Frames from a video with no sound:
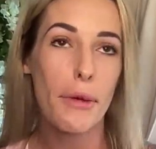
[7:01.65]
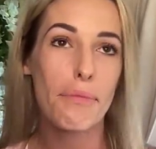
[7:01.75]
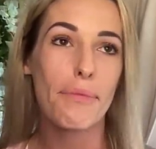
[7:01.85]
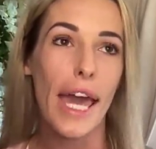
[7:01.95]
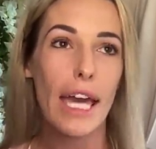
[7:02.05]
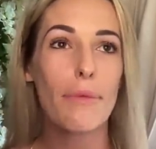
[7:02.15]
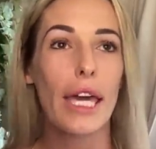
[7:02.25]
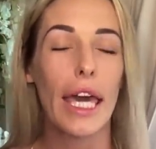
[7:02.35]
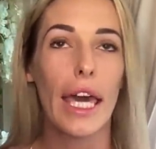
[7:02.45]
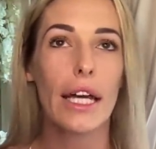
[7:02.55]

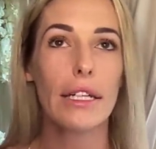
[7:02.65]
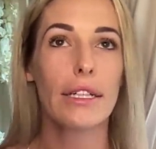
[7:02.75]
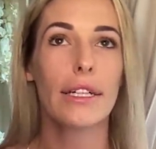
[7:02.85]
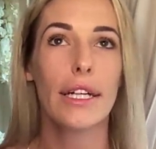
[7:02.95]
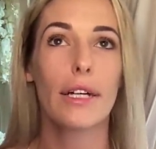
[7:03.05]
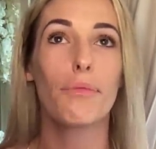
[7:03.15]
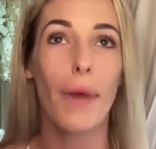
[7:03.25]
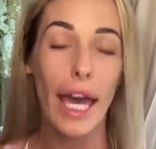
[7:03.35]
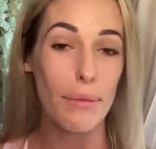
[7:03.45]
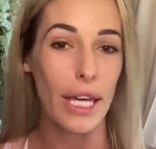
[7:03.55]
Maybe
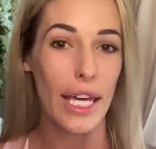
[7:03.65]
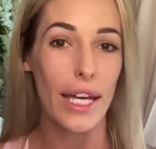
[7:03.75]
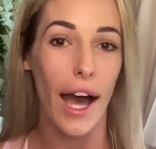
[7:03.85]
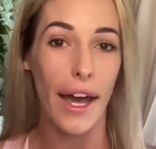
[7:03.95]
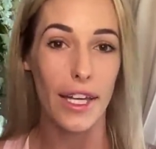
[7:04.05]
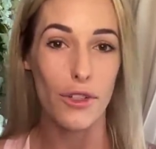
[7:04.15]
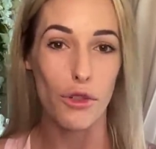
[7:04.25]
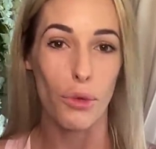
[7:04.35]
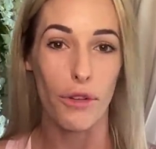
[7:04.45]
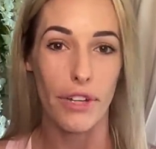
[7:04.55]
I can
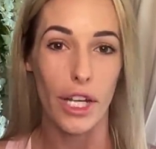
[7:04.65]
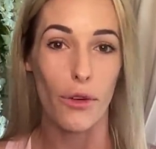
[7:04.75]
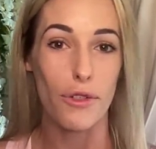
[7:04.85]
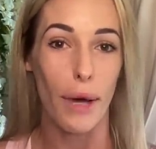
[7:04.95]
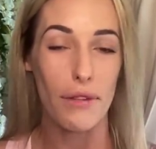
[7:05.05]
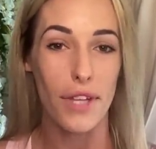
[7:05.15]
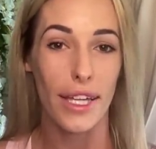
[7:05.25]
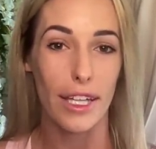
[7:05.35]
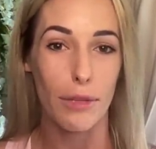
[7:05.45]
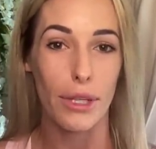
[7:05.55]
do more videos about
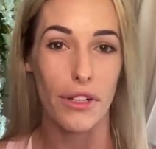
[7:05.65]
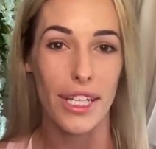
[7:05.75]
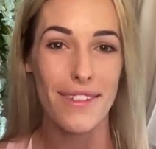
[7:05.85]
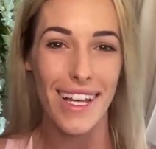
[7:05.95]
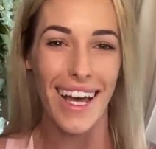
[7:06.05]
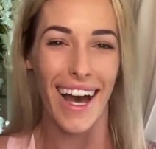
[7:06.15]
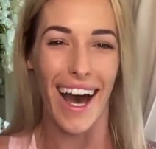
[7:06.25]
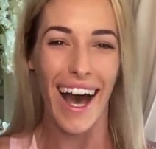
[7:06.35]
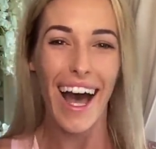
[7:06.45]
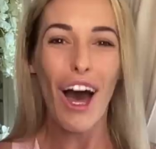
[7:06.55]
psychic abilities.
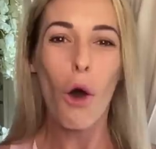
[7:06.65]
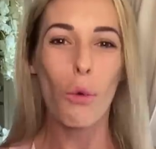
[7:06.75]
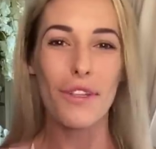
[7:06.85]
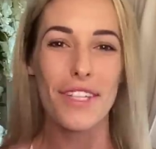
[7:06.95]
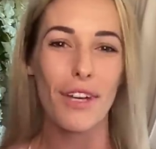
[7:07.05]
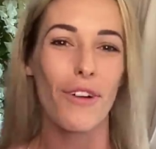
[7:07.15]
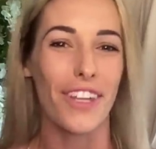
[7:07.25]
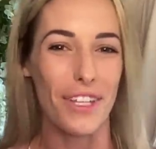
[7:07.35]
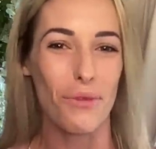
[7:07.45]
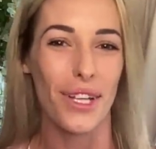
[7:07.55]
We'll see where
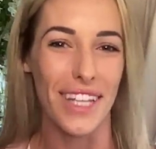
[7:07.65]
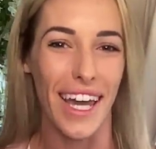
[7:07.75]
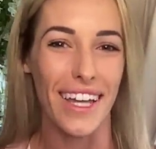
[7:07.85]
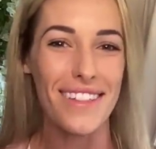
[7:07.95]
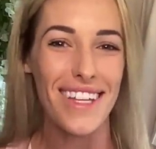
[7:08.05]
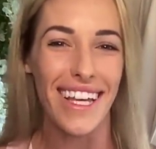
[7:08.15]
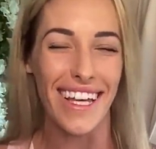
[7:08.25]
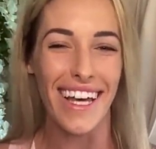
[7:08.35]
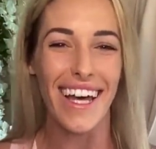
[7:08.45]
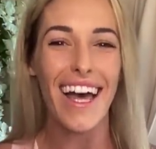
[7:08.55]
this one lands.
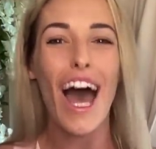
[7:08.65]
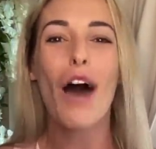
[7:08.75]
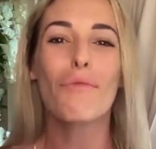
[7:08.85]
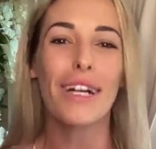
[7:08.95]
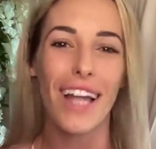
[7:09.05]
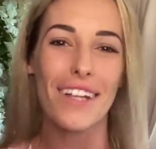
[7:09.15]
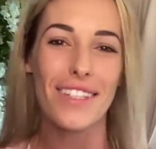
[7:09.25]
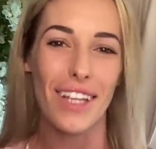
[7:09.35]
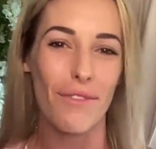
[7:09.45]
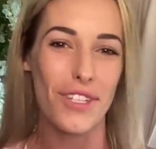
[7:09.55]
But lots
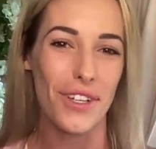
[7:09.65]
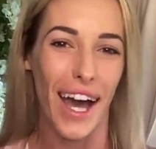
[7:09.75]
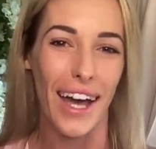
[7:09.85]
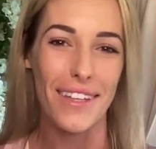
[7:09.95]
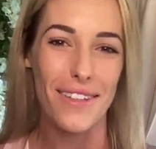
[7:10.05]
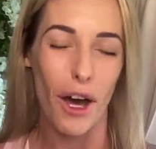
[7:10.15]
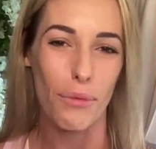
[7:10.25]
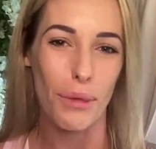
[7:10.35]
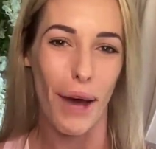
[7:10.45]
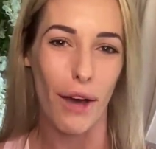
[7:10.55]
of love to you guys. I'll
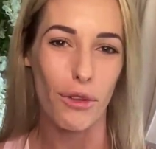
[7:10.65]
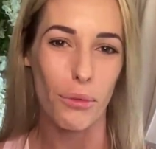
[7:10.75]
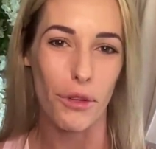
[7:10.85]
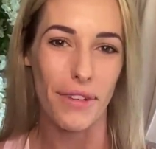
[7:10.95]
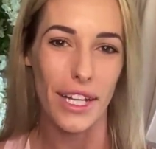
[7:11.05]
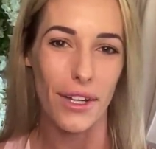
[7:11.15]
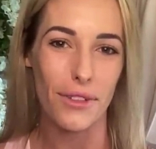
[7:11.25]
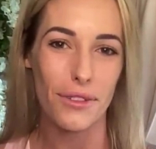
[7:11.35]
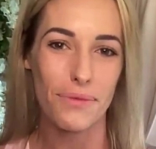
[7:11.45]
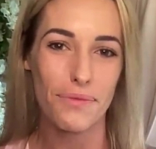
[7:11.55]
be back with more videos.